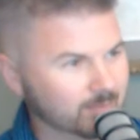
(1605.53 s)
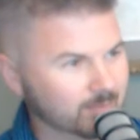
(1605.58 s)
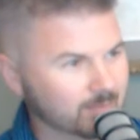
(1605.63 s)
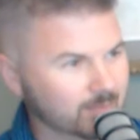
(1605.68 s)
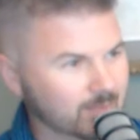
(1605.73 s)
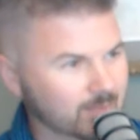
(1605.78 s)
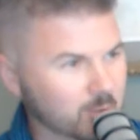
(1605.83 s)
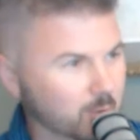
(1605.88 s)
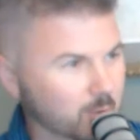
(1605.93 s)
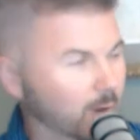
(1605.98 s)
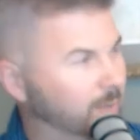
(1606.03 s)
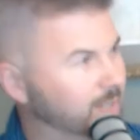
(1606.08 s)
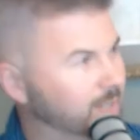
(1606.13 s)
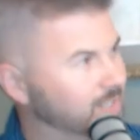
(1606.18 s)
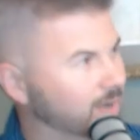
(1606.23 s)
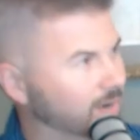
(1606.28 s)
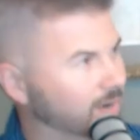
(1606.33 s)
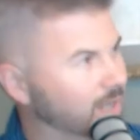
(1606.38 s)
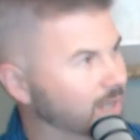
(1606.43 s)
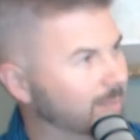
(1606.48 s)
You're
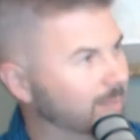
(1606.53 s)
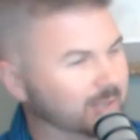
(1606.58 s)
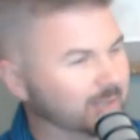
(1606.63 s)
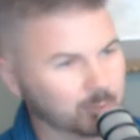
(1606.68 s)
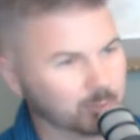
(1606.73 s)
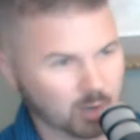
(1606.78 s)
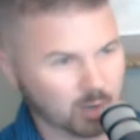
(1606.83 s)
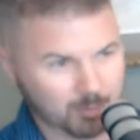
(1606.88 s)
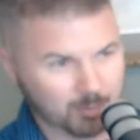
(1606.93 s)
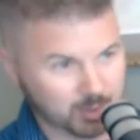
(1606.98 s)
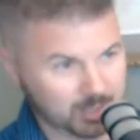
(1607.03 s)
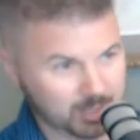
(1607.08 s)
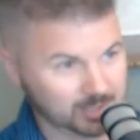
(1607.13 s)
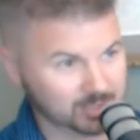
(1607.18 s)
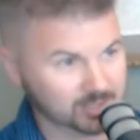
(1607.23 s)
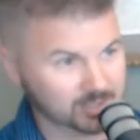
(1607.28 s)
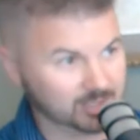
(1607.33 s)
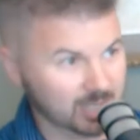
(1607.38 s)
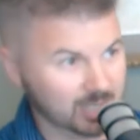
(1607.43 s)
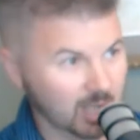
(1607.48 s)
always talking about the property
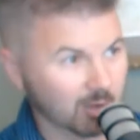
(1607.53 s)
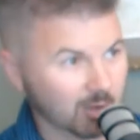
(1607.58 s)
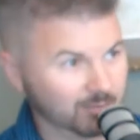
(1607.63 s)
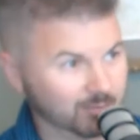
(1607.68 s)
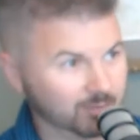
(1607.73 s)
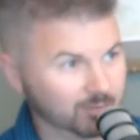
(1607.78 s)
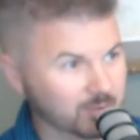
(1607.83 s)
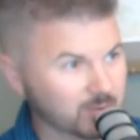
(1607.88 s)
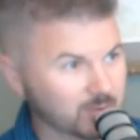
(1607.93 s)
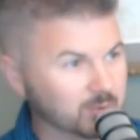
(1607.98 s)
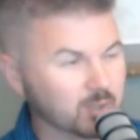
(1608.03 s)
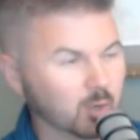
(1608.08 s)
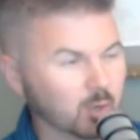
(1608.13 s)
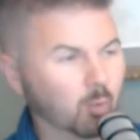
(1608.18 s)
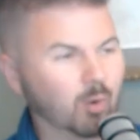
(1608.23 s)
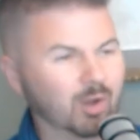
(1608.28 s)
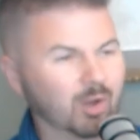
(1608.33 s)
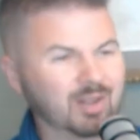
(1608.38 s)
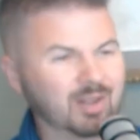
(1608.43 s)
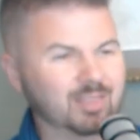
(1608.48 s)
itself. You
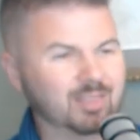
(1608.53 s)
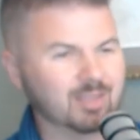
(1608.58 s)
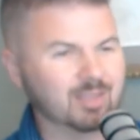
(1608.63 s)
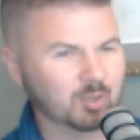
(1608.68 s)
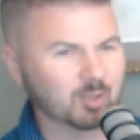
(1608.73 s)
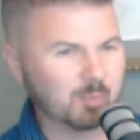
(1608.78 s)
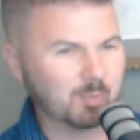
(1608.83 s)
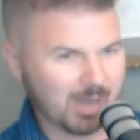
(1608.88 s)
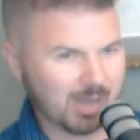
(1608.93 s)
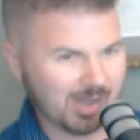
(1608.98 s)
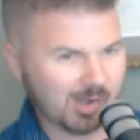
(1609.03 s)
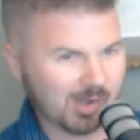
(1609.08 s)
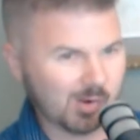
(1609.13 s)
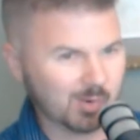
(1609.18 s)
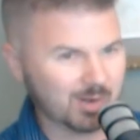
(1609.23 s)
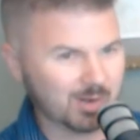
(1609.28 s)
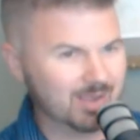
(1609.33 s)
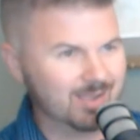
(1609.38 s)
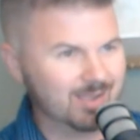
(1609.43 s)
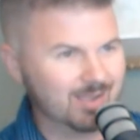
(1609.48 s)
don't want to think
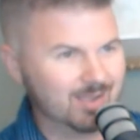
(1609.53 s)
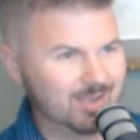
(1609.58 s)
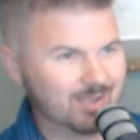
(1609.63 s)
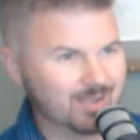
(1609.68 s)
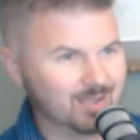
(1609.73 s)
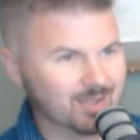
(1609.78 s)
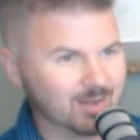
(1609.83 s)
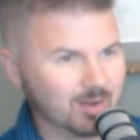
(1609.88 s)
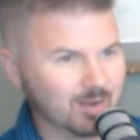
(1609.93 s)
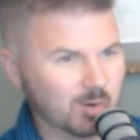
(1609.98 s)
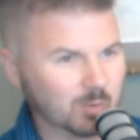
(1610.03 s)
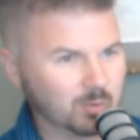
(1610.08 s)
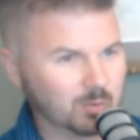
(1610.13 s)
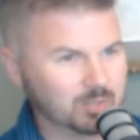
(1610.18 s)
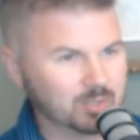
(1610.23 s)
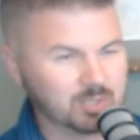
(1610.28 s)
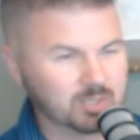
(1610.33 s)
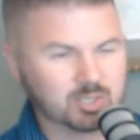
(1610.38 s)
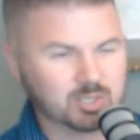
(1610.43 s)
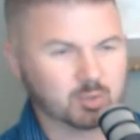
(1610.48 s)
about,
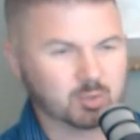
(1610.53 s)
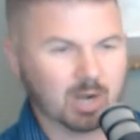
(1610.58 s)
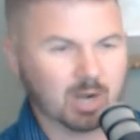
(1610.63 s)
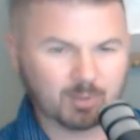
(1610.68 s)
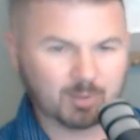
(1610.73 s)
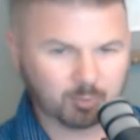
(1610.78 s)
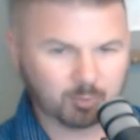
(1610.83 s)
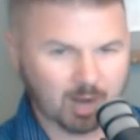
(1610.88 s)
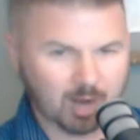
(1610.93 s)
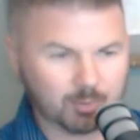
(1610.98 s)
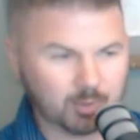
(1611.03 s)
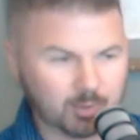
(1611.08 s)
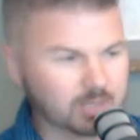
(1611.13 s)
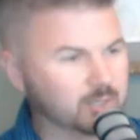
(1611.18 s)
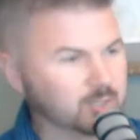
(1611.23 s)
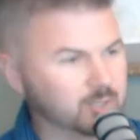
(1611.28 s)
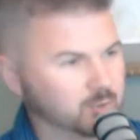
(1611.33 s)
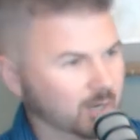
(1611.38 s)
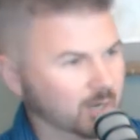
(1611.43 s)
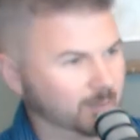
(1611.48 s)
describe the property,
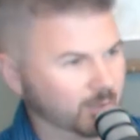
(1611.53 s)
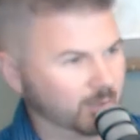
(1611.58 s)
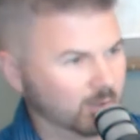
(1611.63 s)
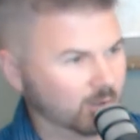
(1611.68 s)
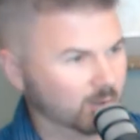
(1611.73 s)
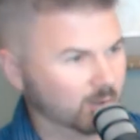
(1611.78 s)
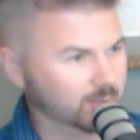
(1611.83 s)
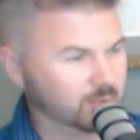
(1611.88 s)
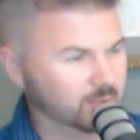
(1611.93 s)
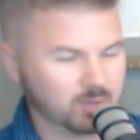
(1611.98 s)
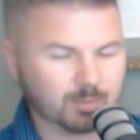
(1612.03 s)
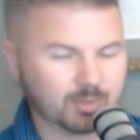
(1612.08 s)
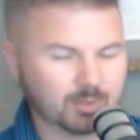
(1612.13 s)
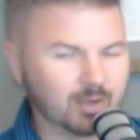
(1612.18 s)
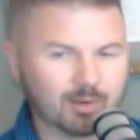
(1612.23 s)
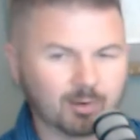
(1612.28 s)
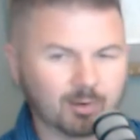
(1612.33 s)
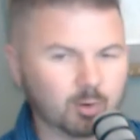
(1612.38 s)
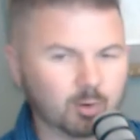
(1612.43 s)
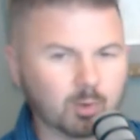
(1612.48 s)
describe the home, describe the
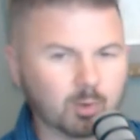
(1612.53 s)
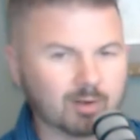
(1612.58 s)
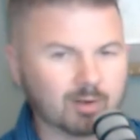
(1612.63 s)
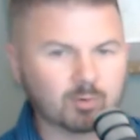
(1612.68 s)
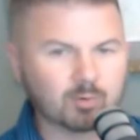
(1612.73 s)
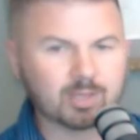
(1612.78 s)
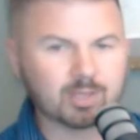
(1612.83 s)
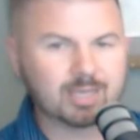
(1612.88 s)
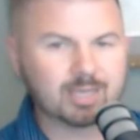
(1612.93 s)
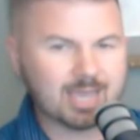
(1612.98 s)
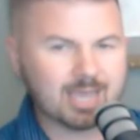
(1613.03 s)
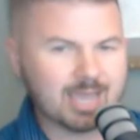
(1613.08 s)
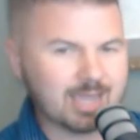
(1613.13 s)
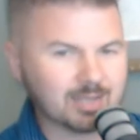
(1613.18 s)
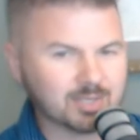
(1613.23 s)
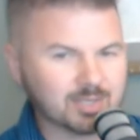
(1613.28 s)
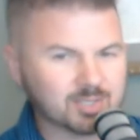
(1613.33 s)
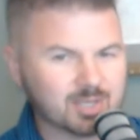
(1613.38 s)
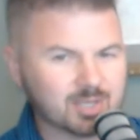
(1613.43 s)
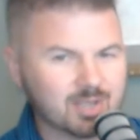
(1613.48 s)
condo, whatever the
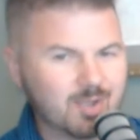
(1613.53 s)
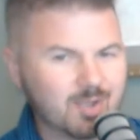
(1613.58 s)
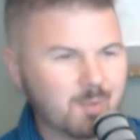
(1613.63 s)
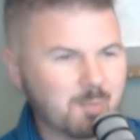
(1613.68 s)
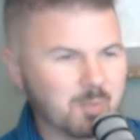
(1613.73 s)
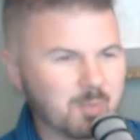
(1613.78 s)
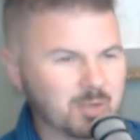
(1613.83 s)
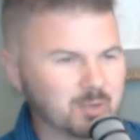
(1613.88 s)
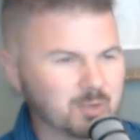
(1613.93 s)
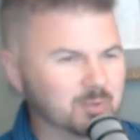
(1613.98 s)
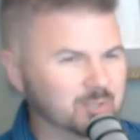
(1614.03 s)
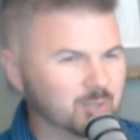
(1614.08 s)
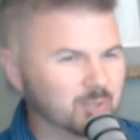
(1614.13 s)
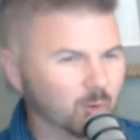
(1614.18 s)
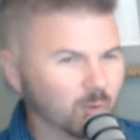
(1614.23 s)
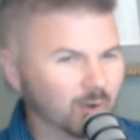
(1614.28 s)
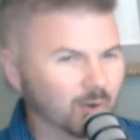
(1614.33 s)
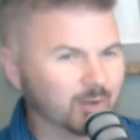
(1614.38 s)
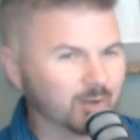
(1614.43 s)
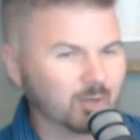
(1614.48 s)
case, but you
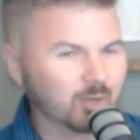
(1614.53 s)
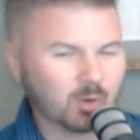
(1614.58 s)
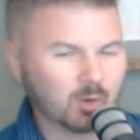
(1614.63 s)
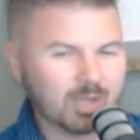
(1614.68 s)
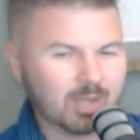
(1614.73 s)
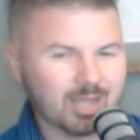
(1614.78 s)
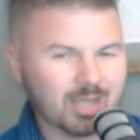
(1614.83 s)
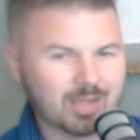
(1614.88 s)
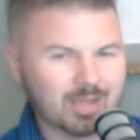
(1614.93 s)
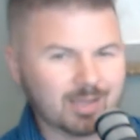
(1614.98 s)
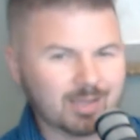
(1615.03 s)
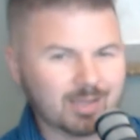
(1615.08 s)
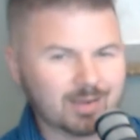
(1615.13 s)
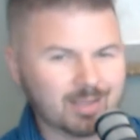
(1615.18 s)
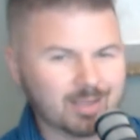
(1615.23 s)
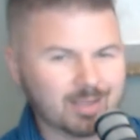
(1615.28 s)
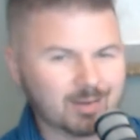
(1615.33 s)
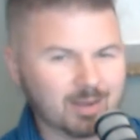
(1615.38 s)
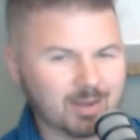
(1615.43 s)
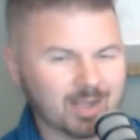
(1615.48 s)
don't want to go ahead,
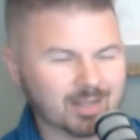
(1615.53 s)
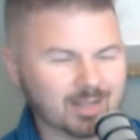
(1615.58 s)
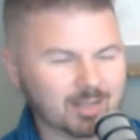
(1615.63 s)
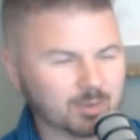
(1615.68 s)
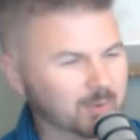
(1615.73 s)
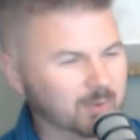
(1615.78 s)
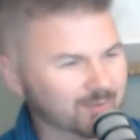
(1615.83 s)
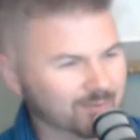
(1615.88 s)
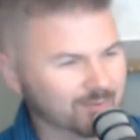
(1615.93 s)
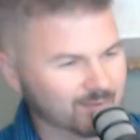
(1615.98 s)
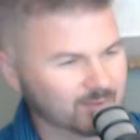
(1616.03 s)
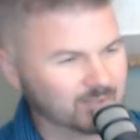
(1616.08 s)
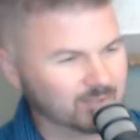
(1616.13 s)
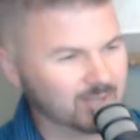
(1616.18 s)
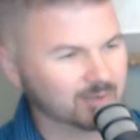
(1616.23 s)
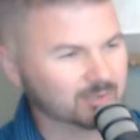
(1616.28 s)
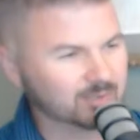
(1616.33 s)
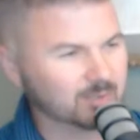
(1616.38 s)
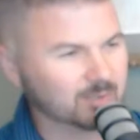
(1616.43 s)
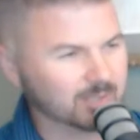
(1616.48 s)
and I think we've even
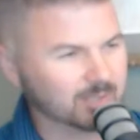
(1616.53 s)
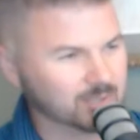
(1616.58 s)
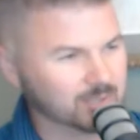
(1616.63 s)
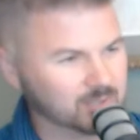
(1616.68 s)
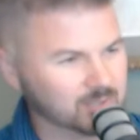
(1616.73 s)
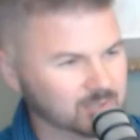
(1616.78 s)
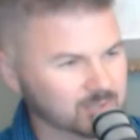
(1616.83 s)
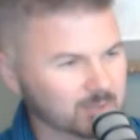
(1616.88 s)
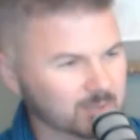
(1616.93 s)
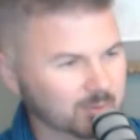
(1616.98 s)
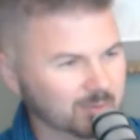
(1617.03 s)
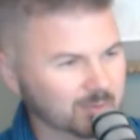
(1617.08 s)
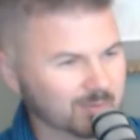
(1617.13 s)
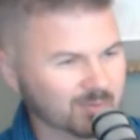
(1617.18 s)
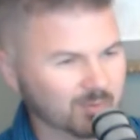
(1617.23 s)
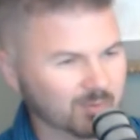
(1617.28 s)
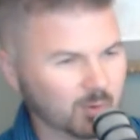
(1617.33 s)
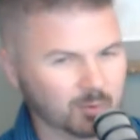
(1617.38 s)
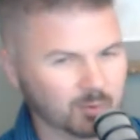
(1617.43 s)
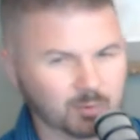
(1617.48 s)
talked about this example
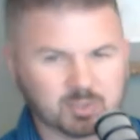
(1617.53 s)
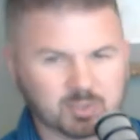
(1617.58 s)
before.